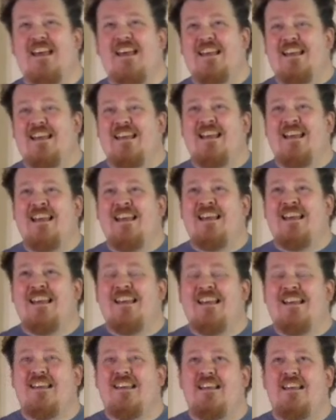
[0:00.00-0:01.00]
That's
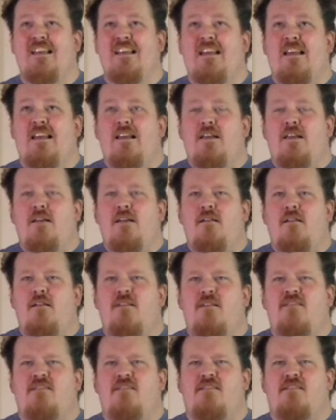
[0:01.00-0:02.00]

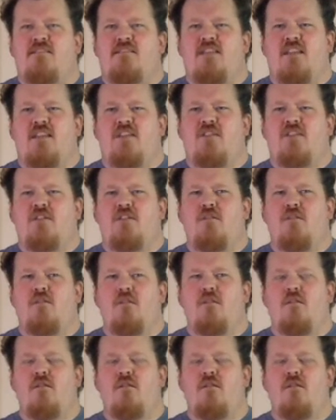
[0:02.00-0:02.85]
a sad joke.